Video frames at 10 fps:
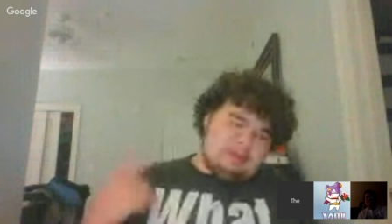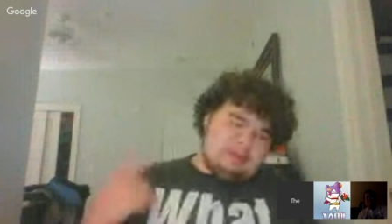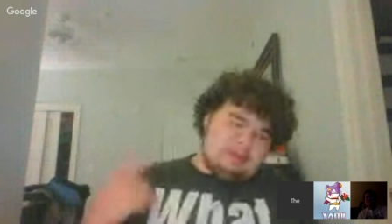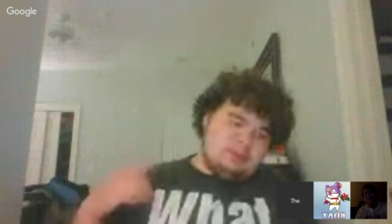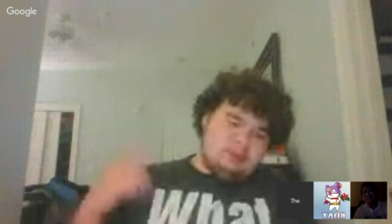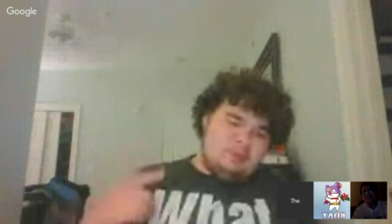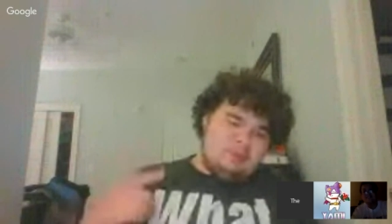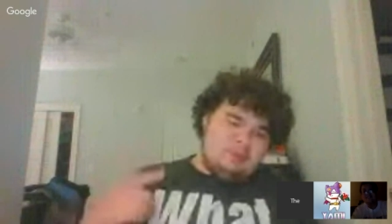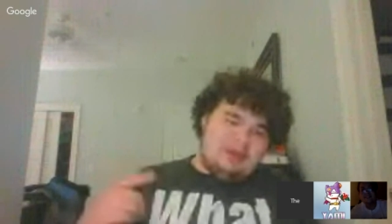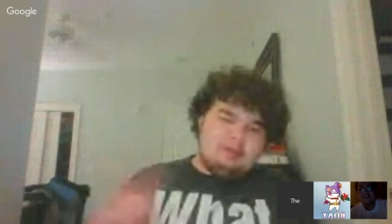whole
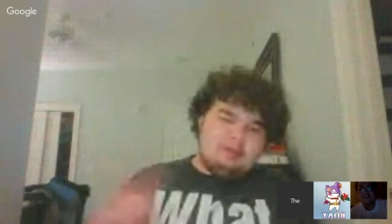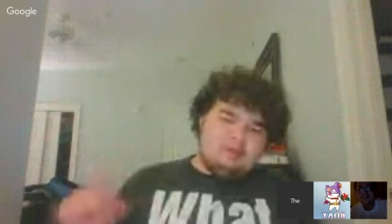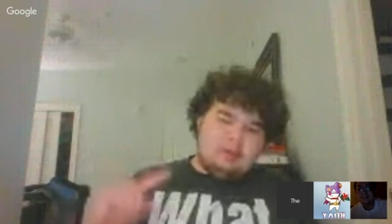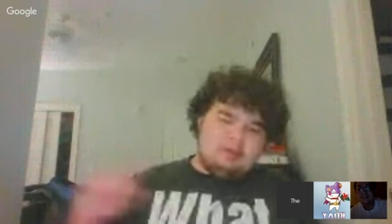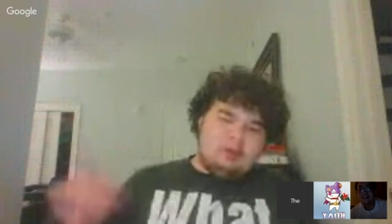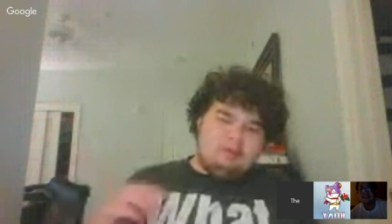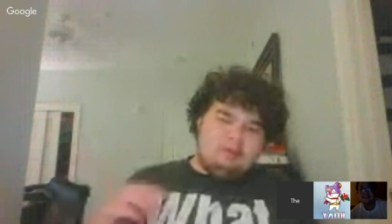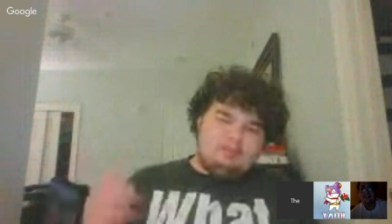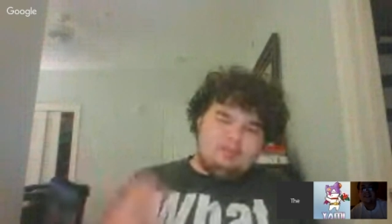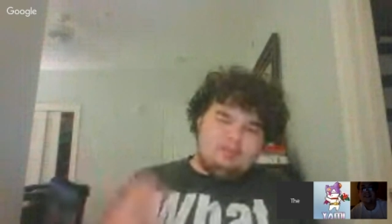Superman and
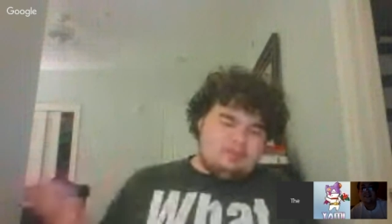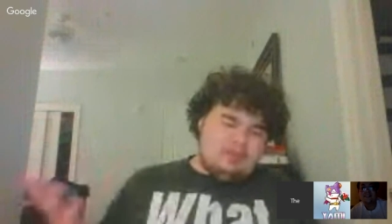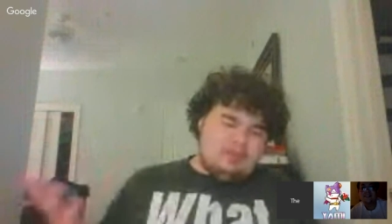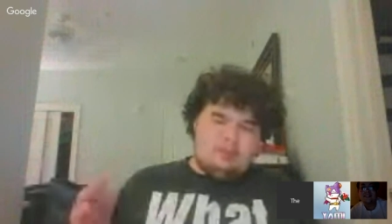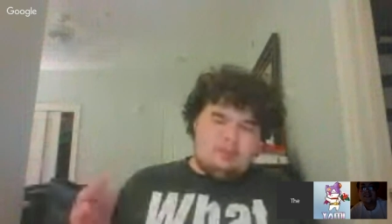Crypto, same